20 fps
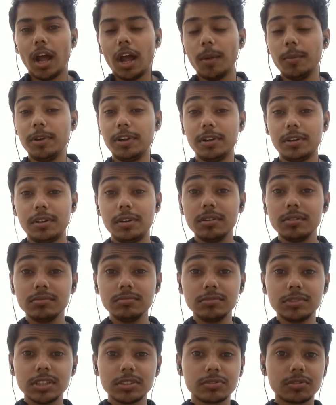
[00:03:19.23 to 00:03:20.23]
I mean,
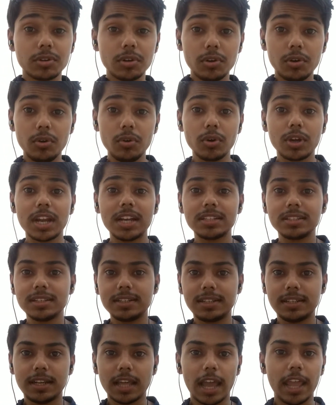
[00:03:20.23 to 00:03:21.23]
just look at
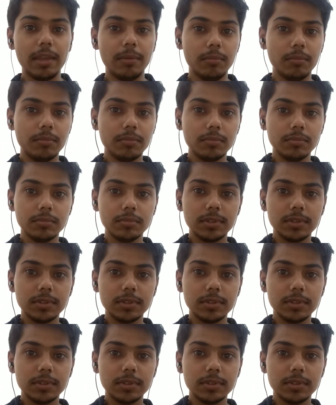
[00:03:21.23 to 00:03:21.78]
the time.